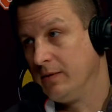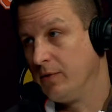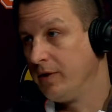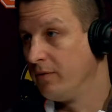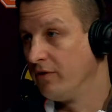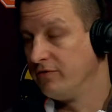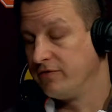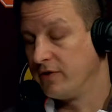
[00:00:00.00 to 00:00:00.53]
We
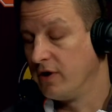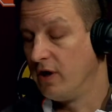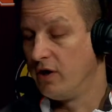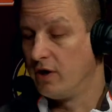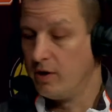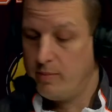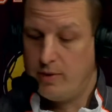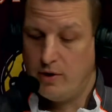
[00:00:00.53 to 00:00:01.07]
root for all
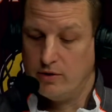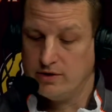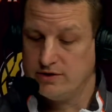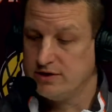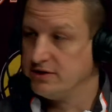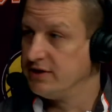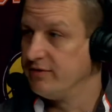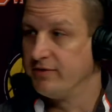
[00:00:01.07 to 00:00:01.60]
our opponents
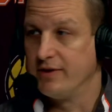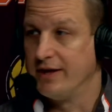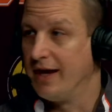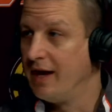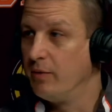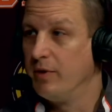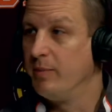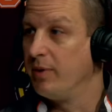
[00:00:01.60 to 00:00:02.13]
except for the
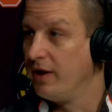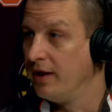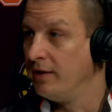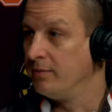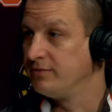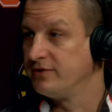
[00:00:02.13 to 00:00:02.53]
night we play them.